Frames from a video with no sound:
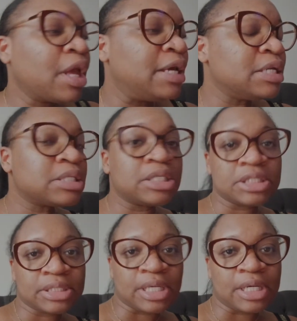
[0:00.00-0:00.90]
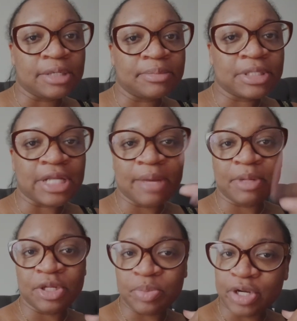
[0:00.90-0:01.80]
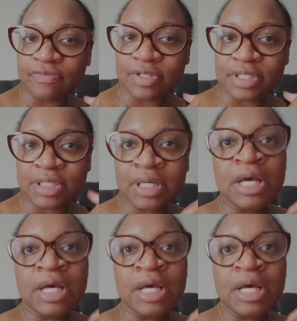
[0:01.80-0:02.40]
and it's lunchtime because I ate my little breakfast.